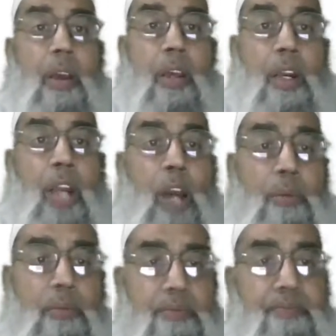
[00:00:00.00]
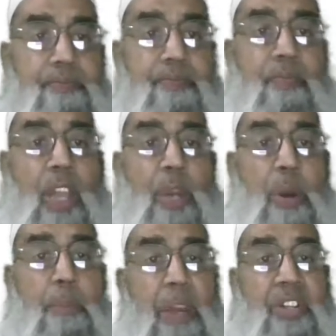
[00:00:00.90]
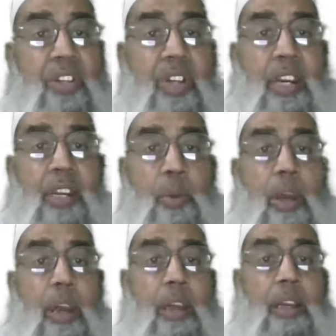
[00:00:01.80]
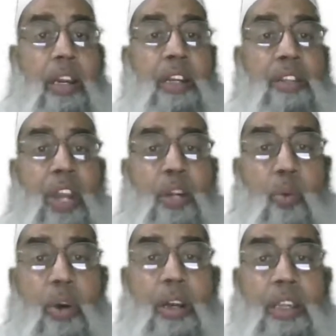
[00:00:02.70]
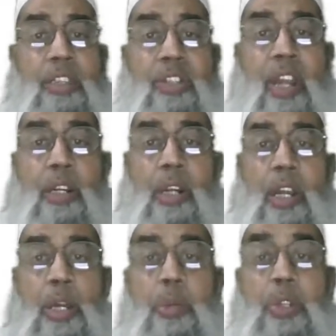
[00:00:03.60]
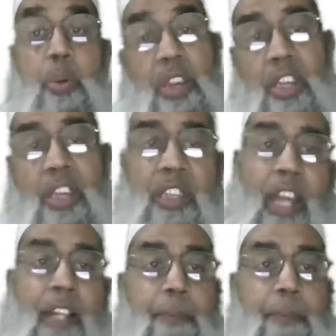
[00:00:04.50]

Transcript: Now, there was much green sand work is done with facing sand.